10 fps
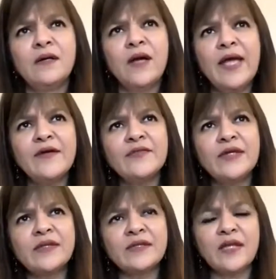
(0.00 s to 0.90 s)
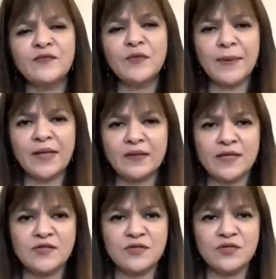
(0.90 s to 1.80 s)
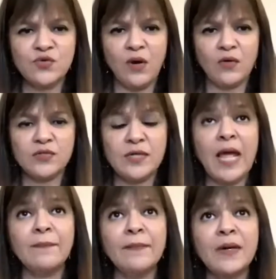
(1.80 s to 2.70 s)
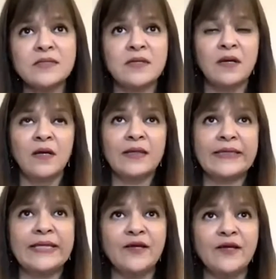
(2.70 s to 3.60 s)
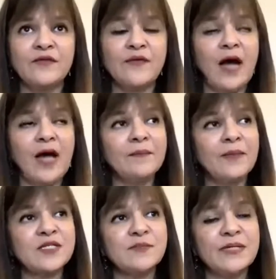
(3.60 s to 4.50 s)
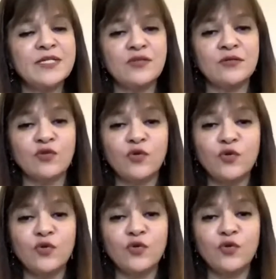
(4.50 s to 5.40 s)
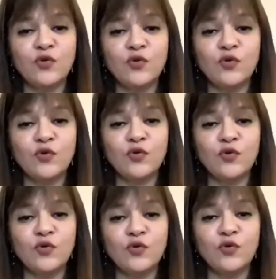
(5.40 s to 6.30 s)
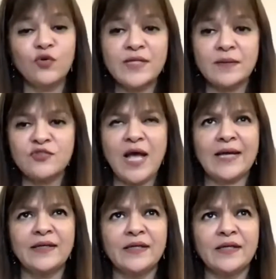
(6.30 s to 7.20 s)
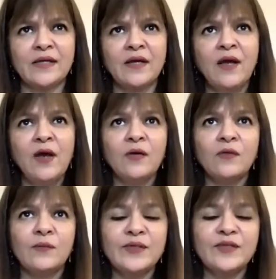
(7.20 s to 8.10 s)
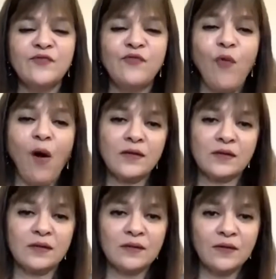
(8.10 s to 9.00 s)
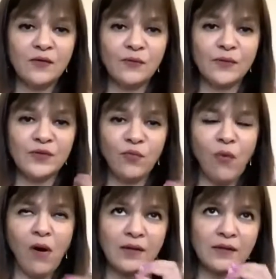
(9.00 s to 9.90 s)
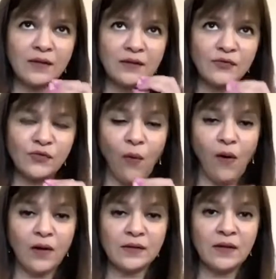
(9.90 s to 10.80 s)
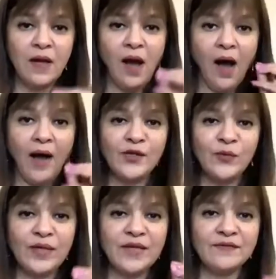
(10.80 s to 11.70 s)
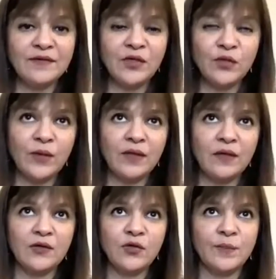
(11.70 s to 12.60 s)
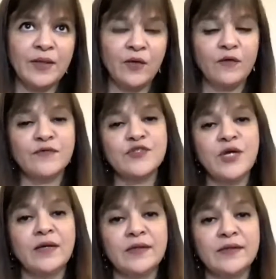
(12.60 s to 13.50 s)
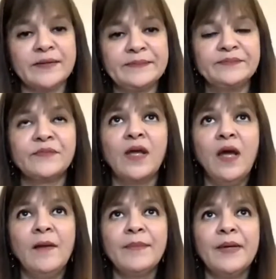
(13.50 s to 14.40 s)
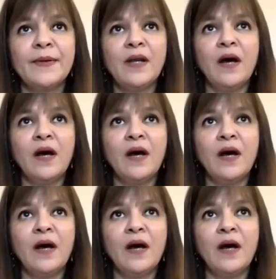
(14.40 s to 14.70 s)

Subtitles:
everything that we pay attention to outside. I must give, I must be, doing some charity. With what thought are you even doing a rupee of charity? People